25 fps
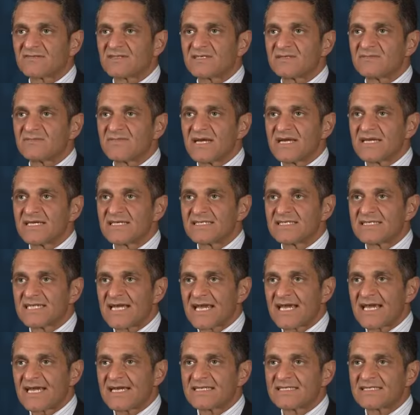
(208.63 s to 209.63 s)
she
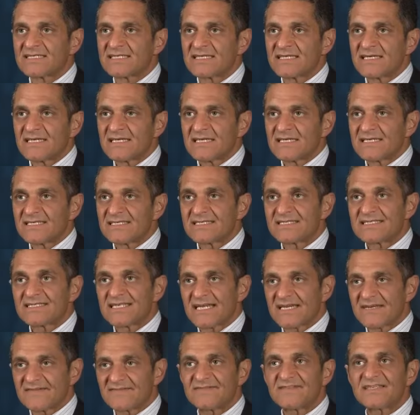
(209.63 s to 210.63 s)
maintains
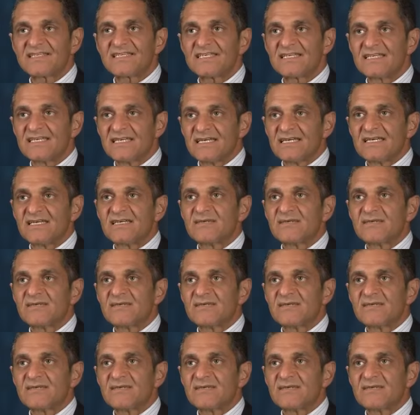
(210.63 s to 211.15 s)
safety